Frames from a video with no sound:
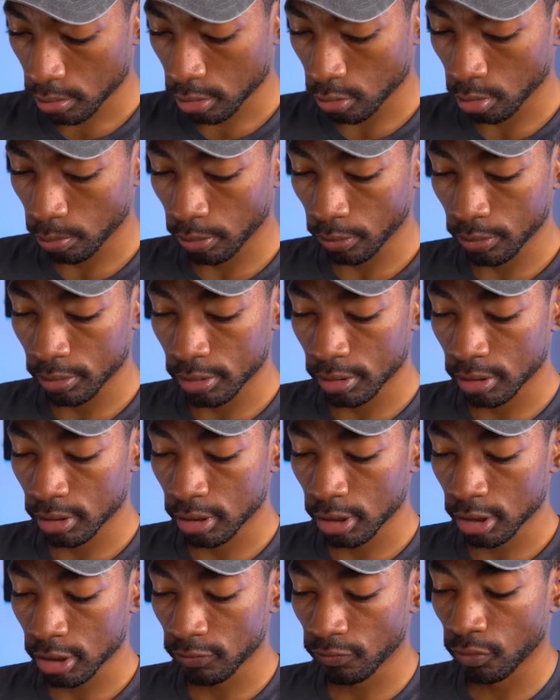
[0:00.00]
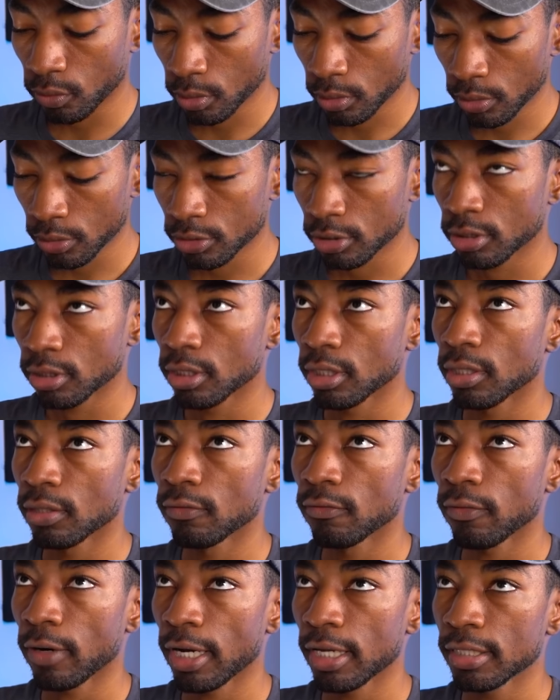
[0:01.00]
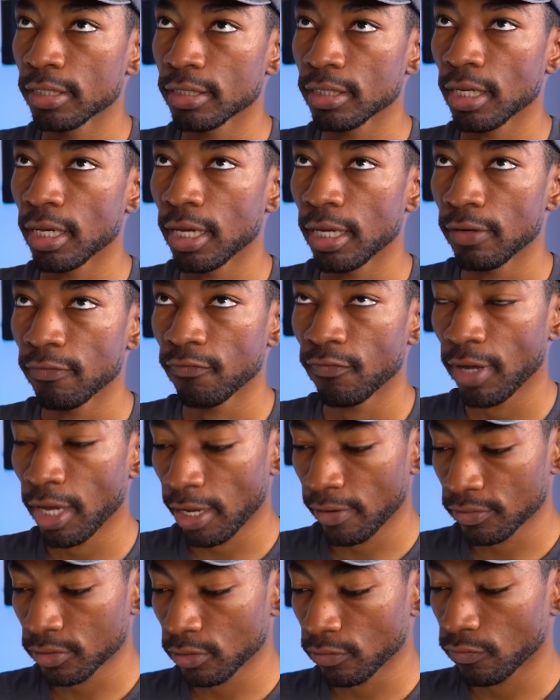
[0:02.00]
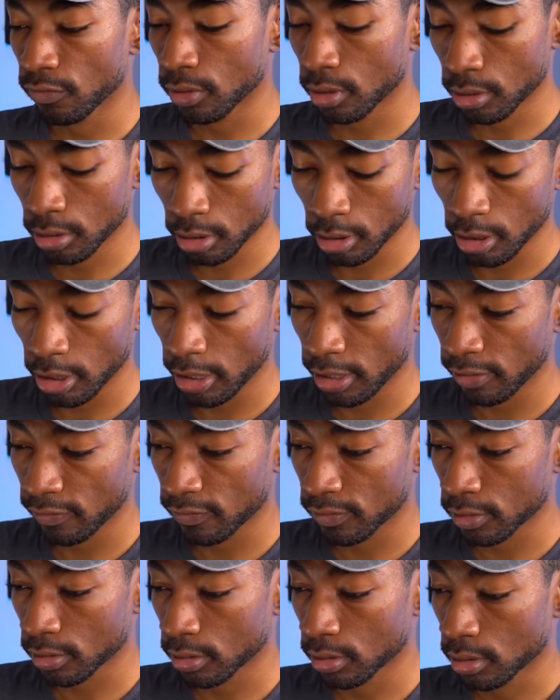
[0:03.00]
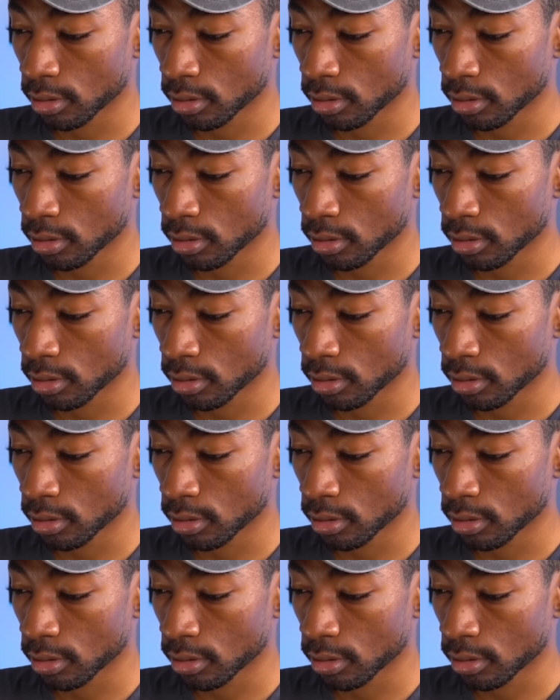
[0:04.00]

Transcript: So we pulled 6 foils on the right side, 5 so far on the left.